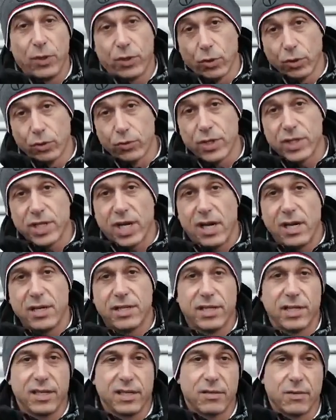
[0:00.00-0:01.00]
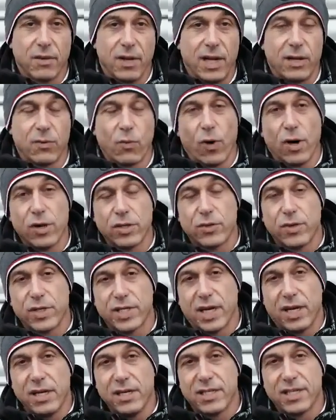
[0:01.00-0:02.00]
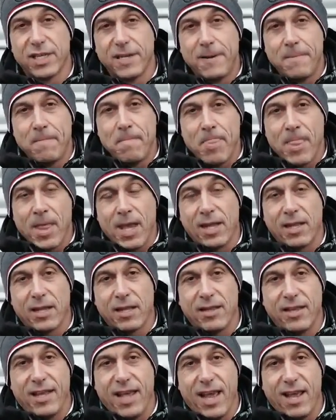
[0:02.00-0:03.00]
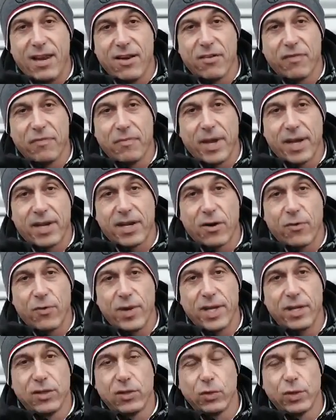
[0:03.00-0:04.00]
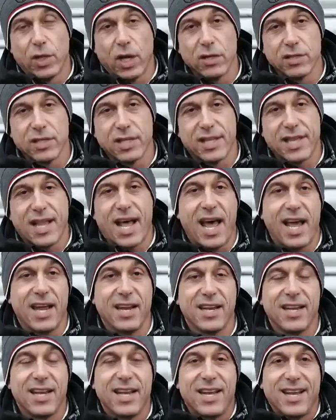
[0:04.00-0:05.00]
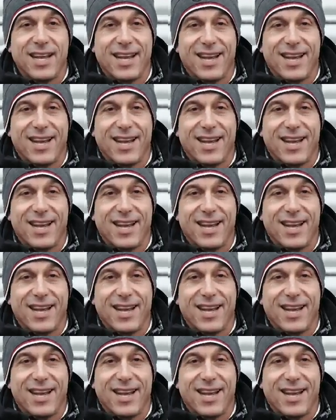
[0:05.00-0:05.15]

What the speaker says: with good results and worse results. And at the end of my career in 2009,